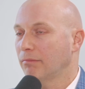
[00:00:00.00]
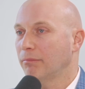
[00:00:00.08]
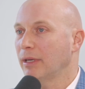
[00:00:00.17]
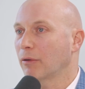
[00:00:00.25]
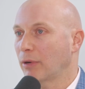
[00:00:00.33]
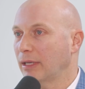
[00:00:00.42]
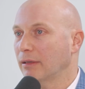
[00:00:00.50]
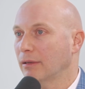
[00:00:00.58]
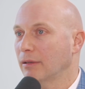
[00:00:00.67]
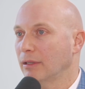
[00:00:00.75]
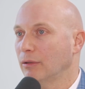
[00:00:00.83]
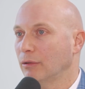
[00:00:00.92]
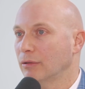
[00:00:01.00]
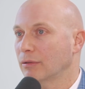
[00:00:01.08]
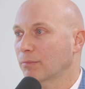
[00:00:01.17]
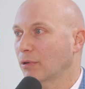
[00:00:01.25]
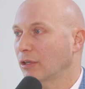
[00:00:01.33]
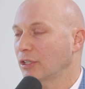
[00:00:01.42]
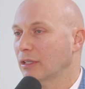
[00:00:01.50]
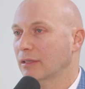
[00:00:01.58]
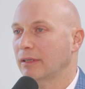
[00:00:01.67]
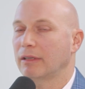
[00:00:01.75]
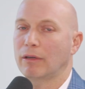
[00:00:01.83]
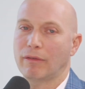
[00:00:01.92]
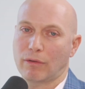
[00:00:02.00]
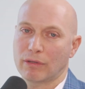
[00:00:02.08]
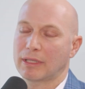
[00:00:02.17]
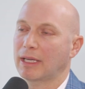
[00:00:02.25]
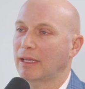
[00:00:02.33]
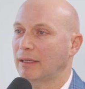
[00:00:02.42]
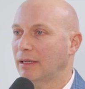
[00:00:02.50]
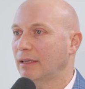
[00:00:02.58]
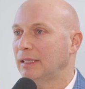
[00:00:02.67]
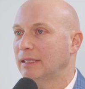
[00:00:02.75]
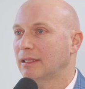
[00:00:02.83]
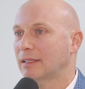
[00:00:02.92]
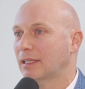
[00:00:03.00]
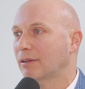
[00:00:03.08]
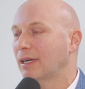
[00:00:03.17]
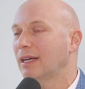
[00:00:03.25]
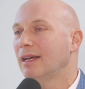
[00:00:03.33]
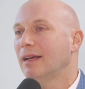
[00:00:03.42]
be a renter in those projects, and, of course, they're getting their IDs, etc.,